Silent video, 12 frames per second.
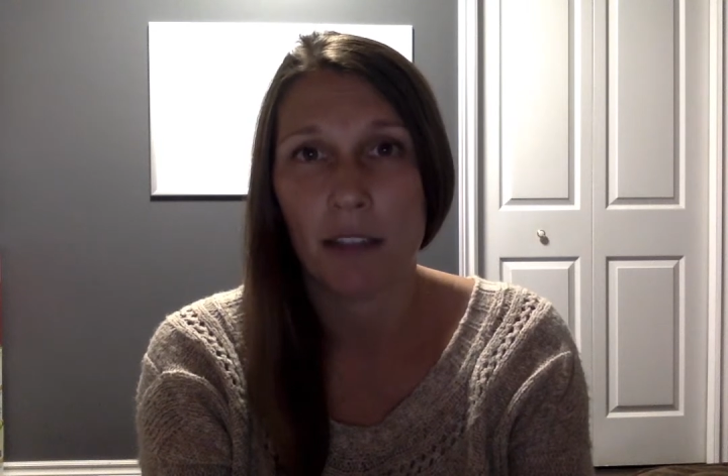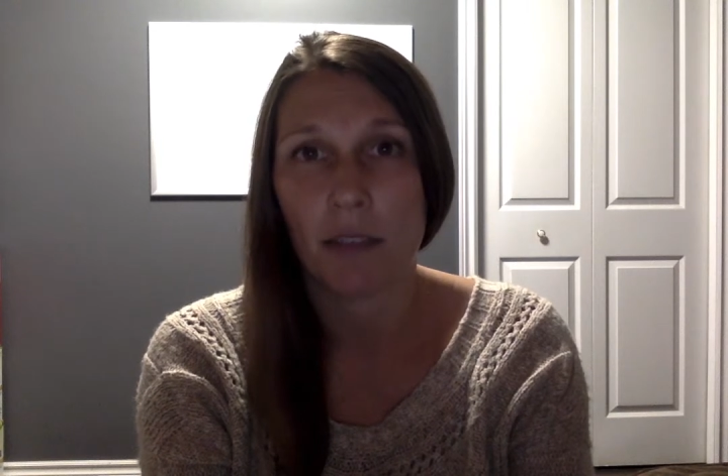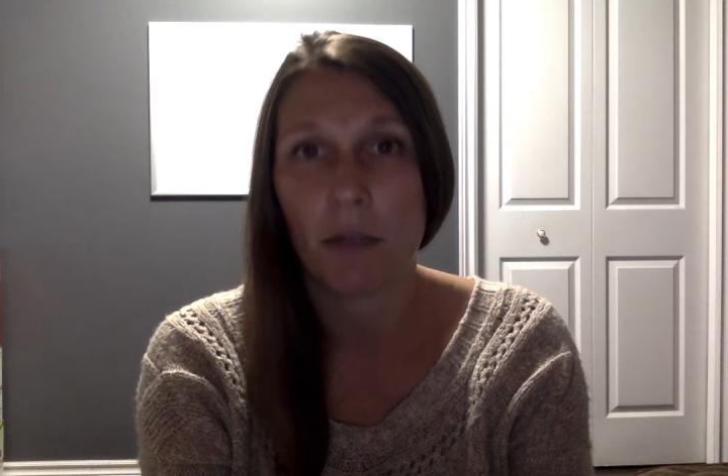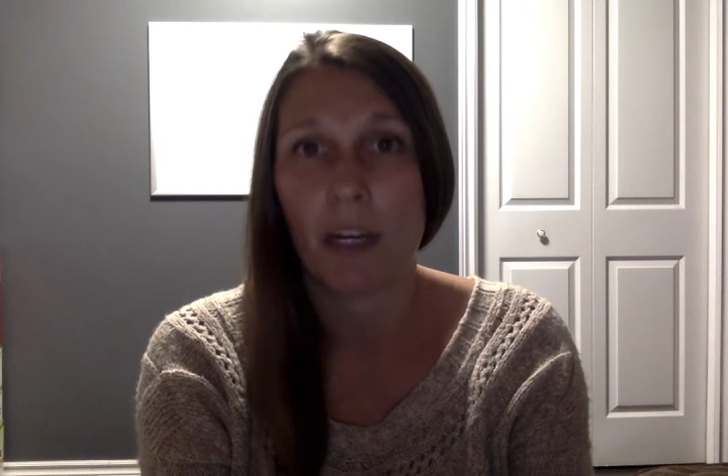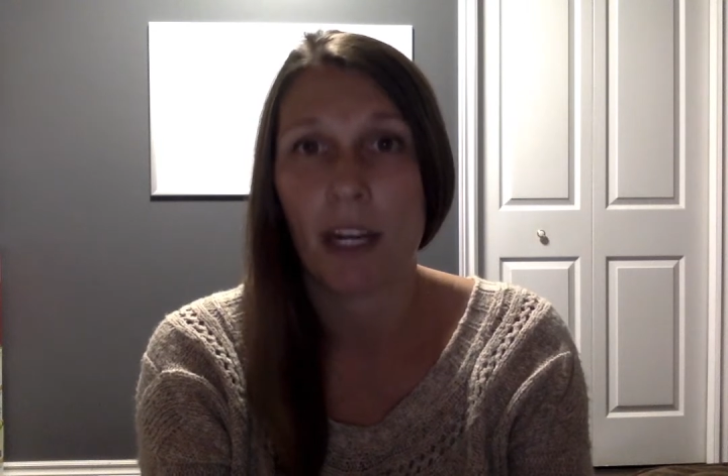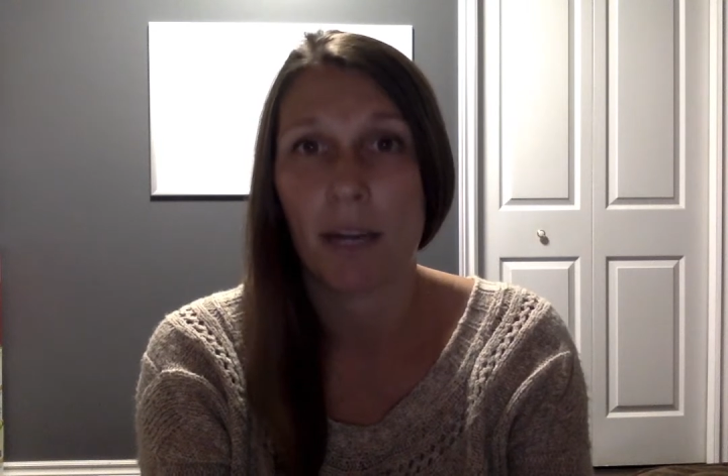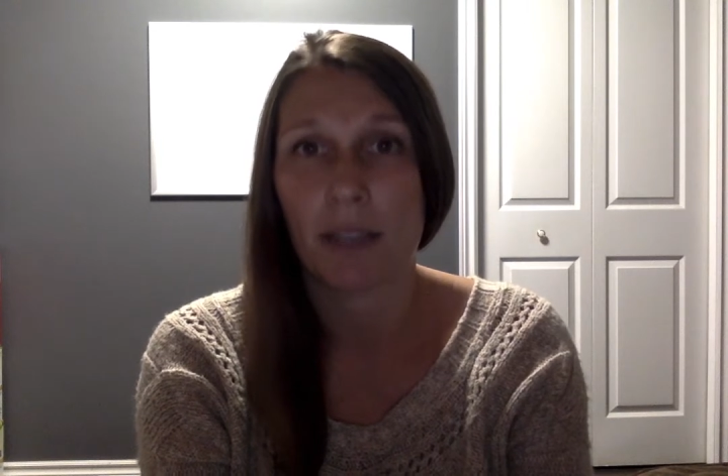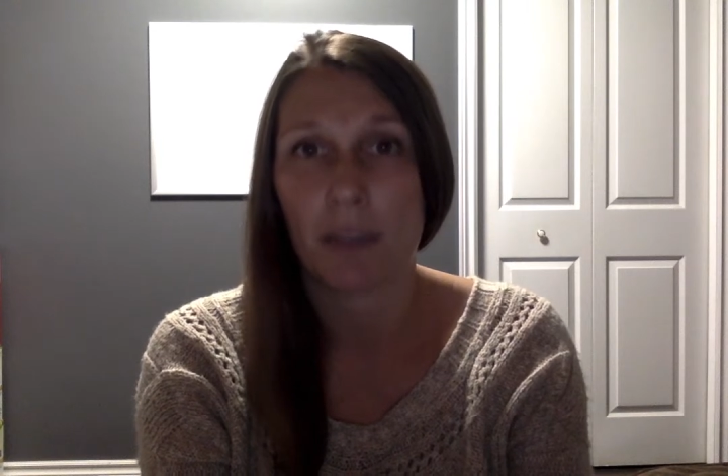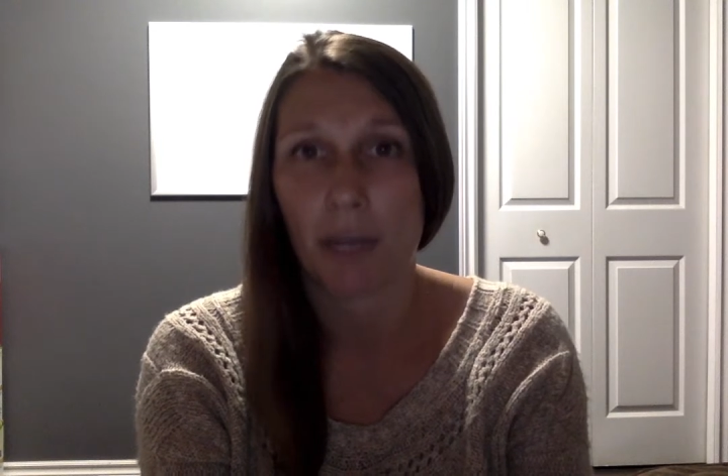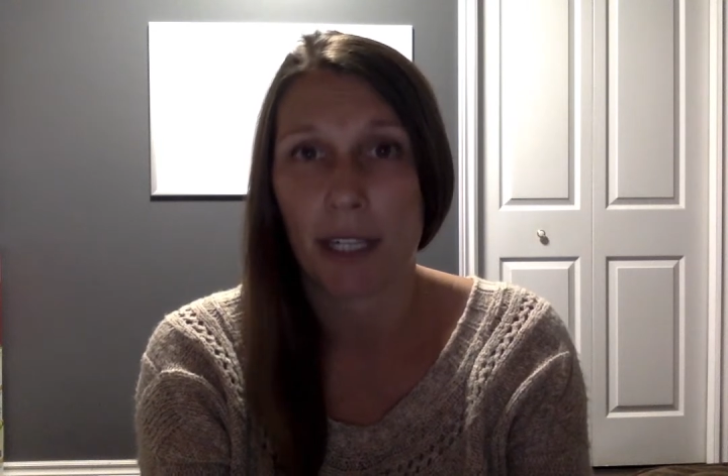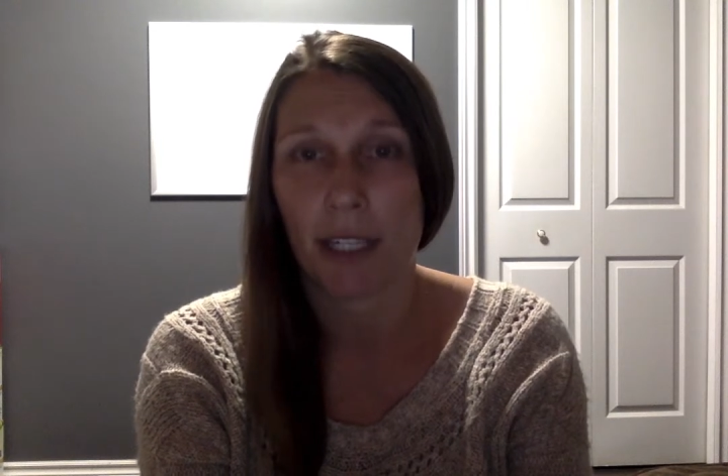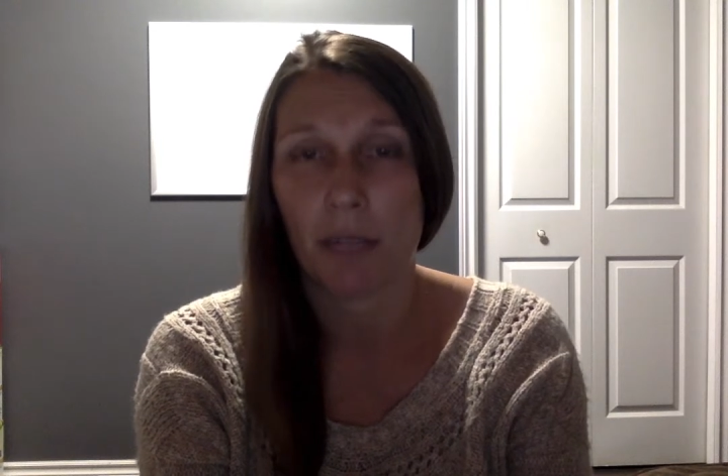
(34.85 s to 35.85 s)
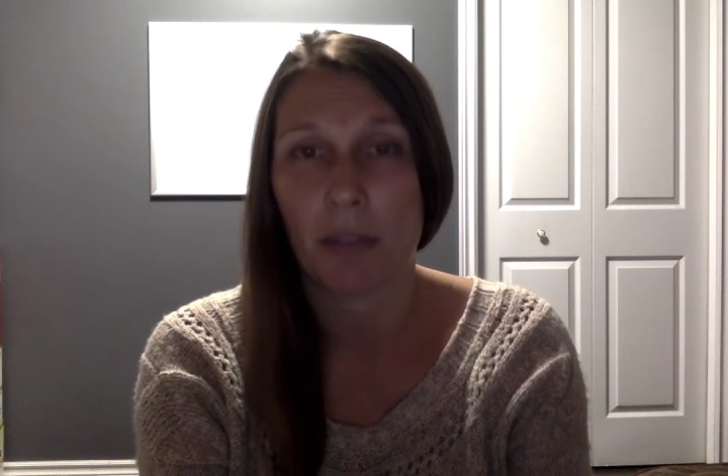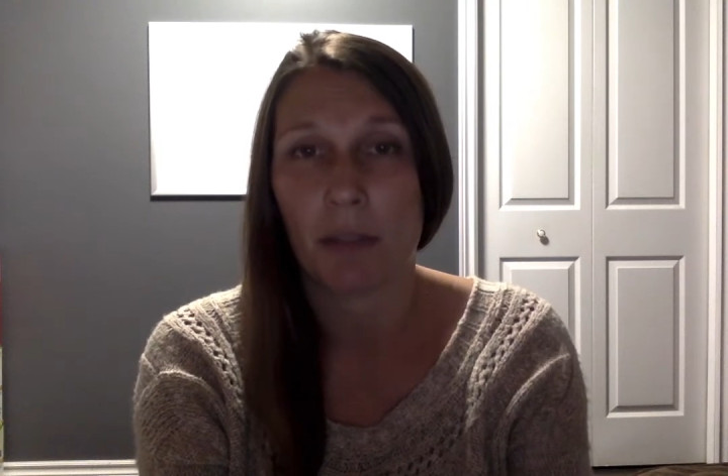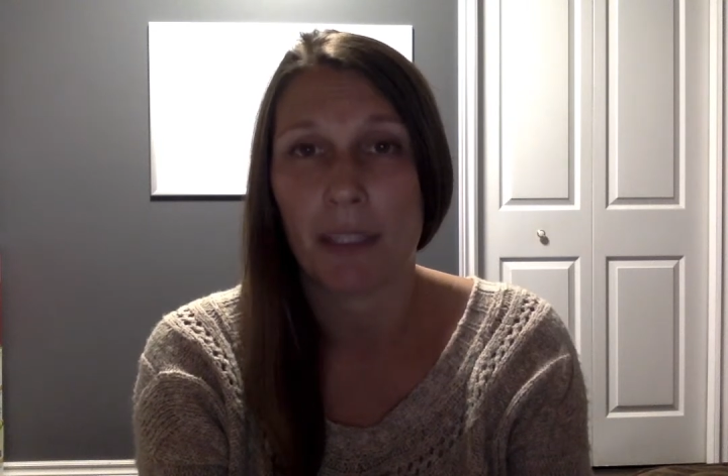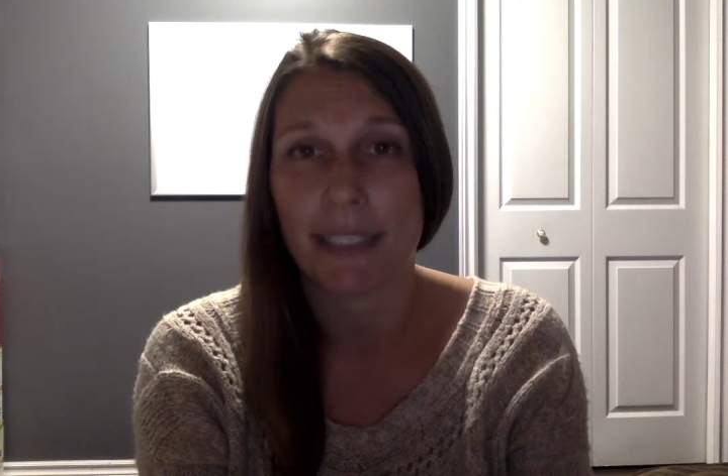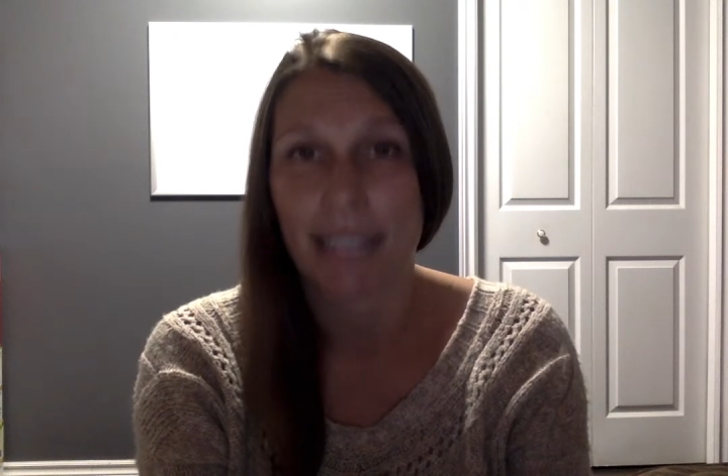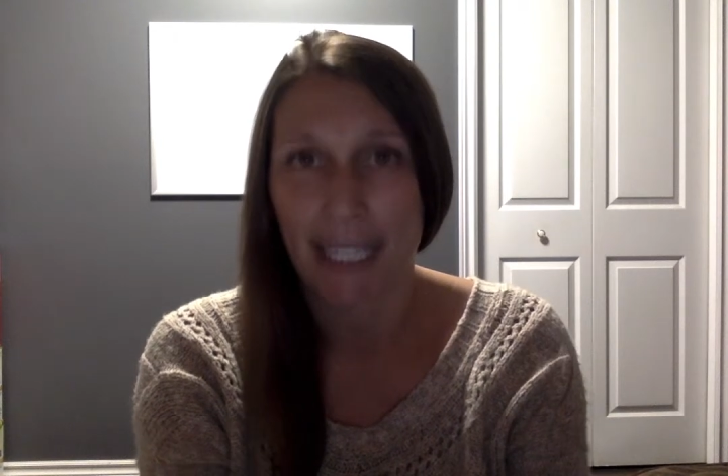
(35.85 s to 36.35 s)
when I was pregnant with my
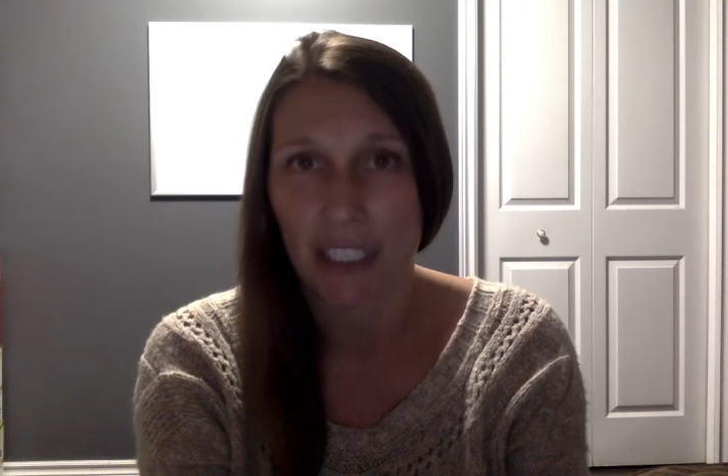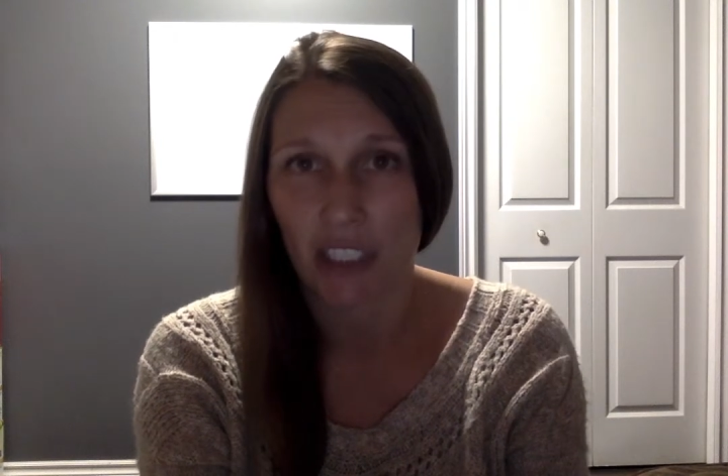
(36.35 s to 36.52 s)
second